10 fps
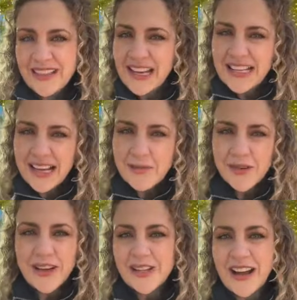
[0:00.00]
anytime
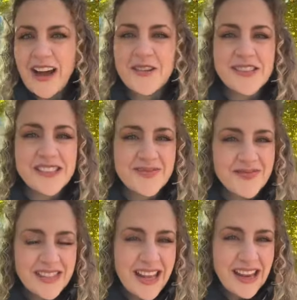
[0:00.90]
around your house.
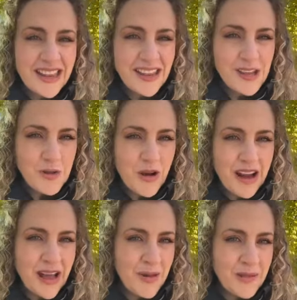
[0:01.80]
Anything that you want
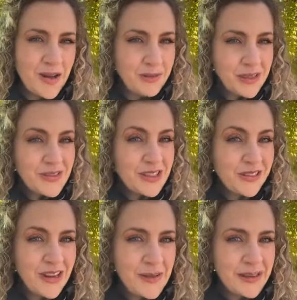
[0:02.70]
to help uplift your
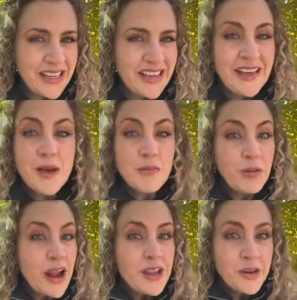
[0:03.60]
family,
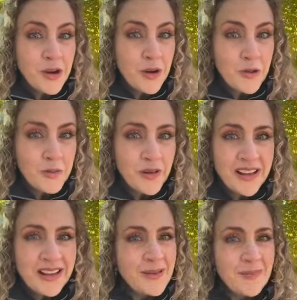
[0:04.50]
brighten your home,
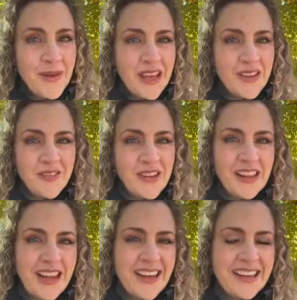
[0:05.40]
make it feel
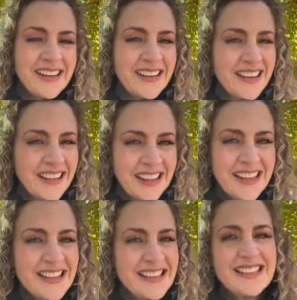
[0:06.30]
like
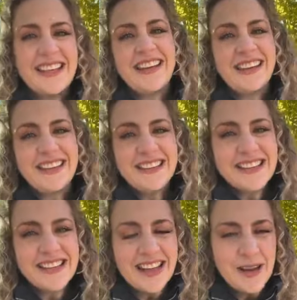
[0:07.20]
this
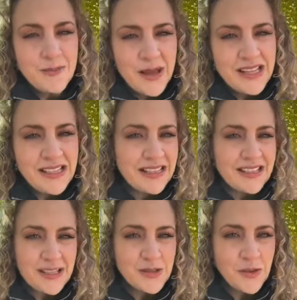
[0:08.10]
is an amazing
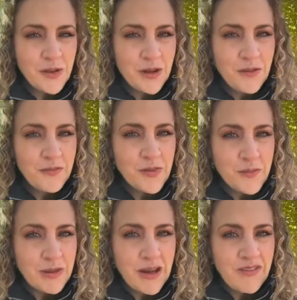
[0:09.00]
essential oil for me
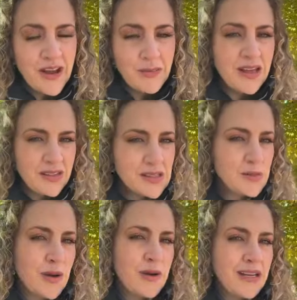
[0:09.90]
and my family, and this is
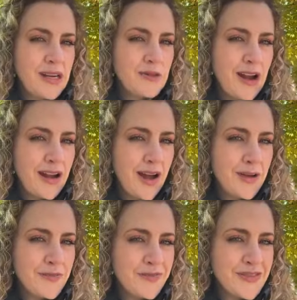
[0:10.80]
what we need right now.
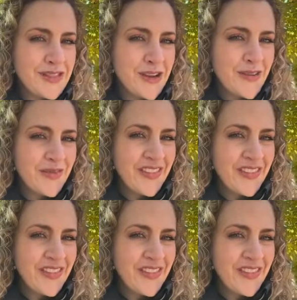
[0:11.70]
So